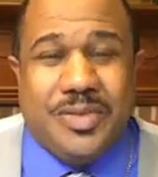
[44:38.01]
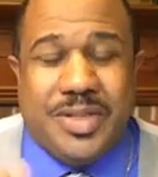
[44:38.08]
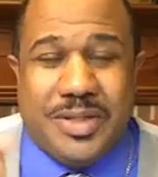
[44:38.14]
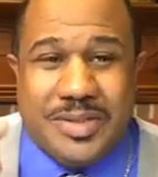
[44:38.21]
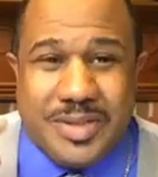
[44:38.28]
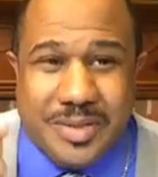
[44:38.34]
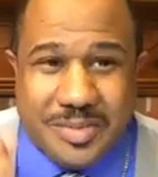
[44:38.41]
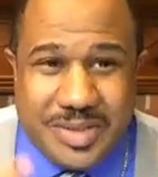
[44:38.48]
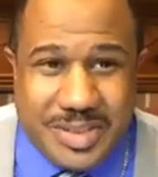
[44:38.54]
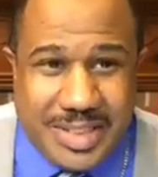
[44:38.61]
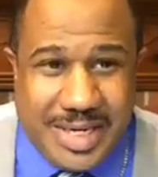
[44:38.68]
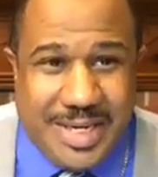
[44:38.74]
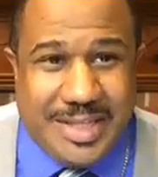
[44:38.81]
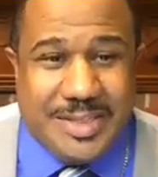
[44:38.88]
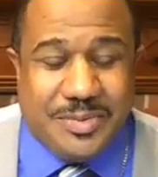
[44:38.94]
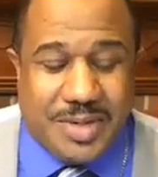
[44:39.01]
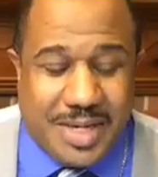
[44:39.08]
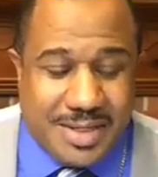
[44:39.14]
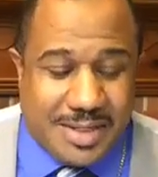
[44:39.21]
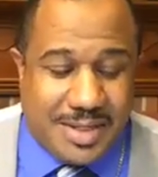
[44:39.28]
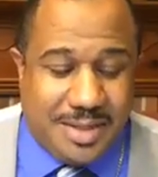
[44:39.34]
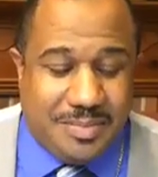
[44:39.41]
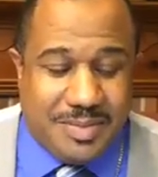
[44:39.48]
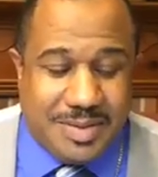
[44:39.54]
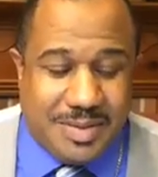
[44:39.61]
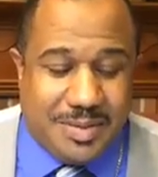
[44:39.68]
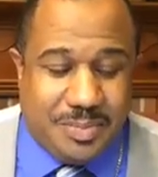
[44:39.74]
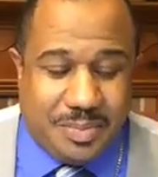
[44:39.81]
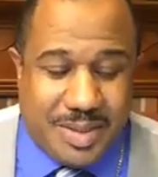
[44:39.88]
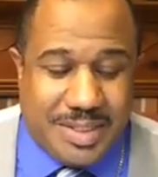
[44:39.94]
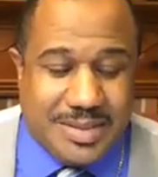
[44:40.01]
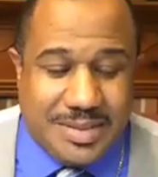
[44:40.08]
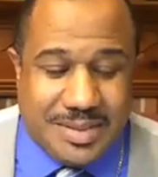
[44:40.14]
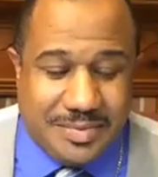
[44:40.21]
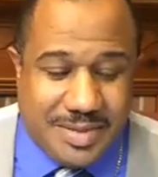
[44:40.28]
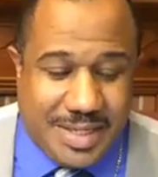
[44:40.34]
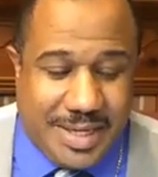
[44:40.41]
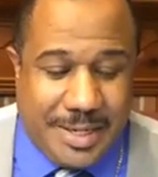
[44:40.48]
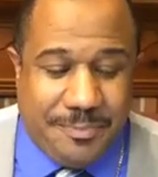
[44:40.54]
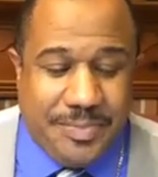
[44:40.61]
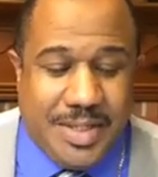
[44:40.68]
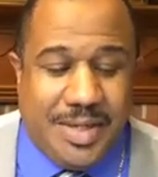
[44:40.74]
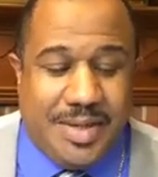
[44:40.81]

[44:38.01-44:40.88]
There's no change when I come to the presence of God.